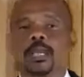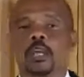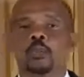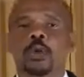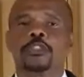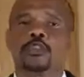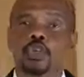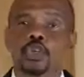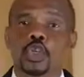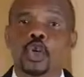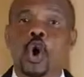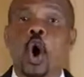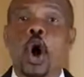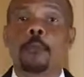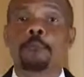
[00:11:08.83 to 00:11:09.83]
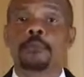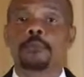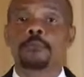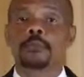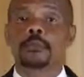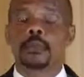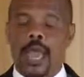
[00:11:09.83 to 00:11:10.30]
with new hope
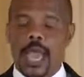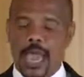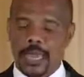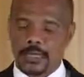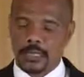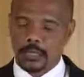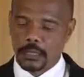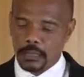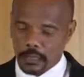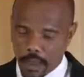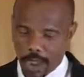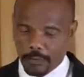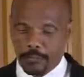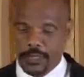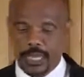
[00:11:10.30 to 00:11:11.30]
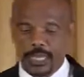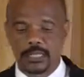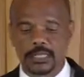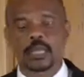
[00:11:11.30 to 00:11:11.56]
and confidence.